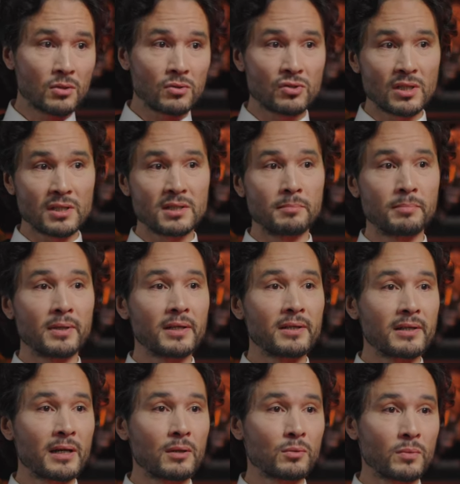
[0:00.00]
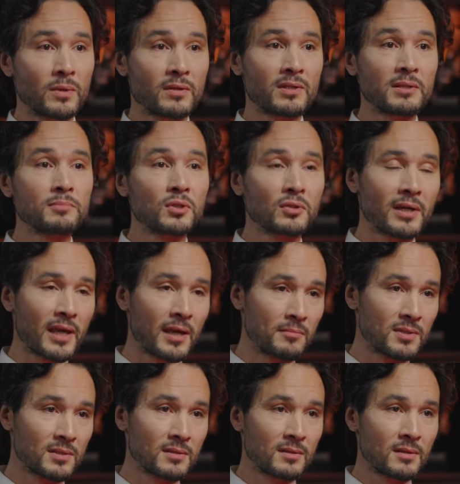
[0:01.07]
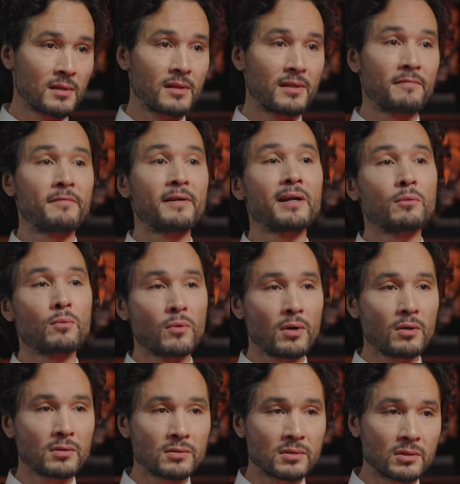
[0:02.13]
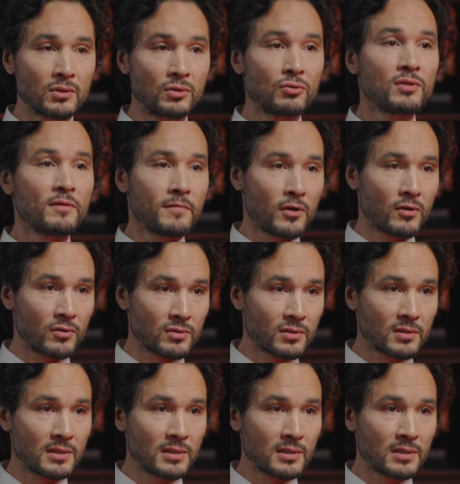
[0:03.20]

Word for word: not just a playground with crypto games the very world universe.